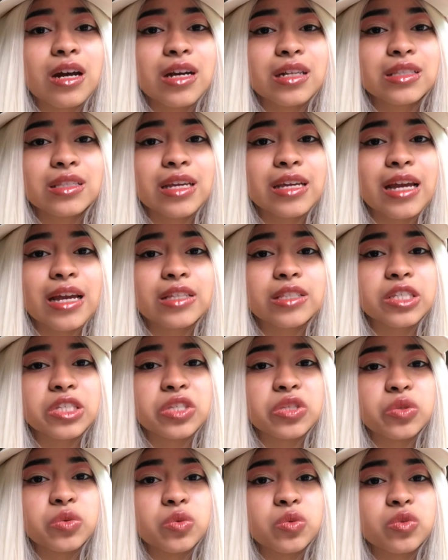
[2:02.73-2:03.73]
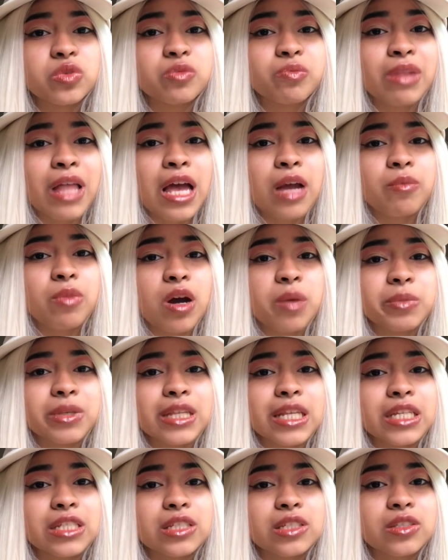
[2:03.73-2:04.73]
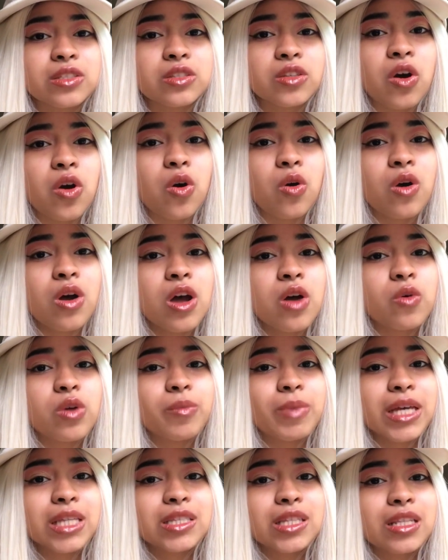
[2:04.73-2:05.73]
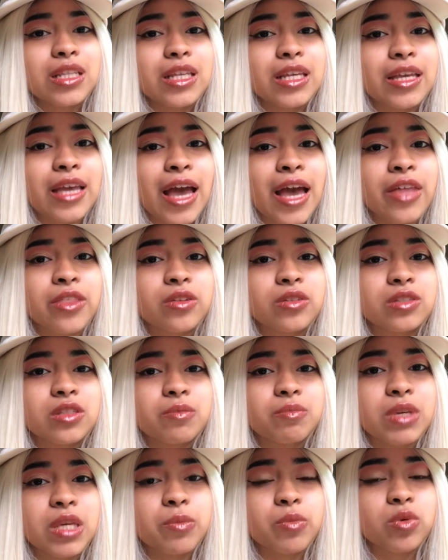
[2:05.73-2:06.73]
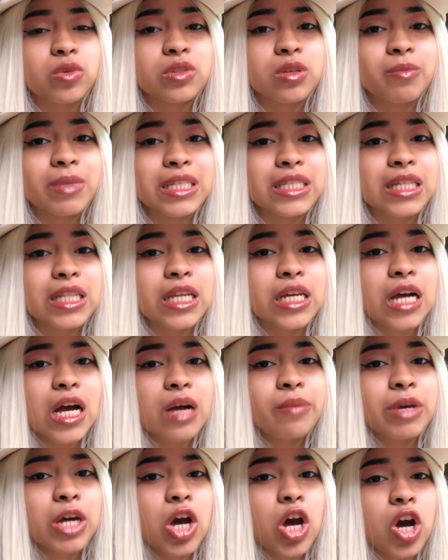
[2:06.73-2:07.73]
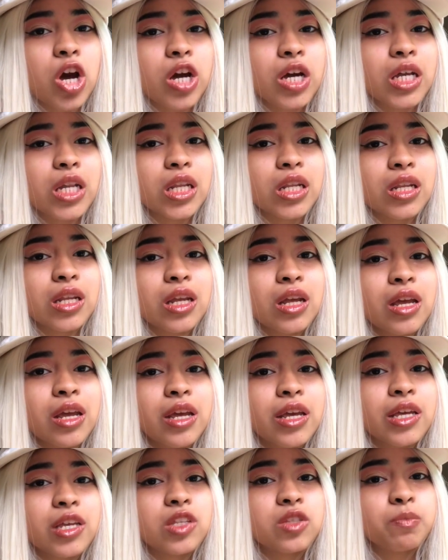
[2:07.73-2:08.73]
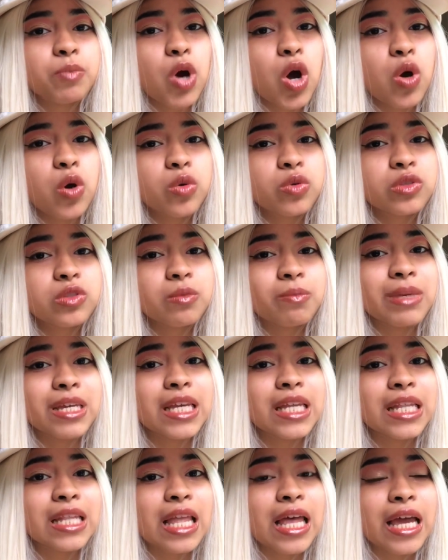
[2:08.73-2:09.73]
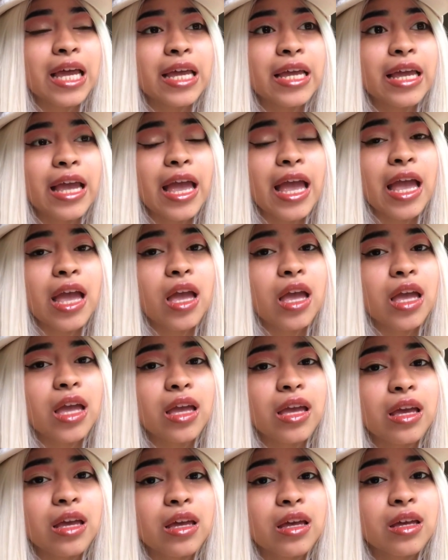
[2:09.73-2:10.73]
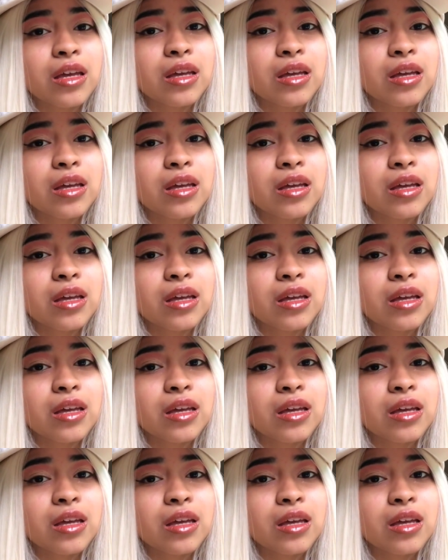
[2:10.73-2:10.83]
Kansai has a huge black population. So we basically gathered some people to basically comment on his post being like, hey,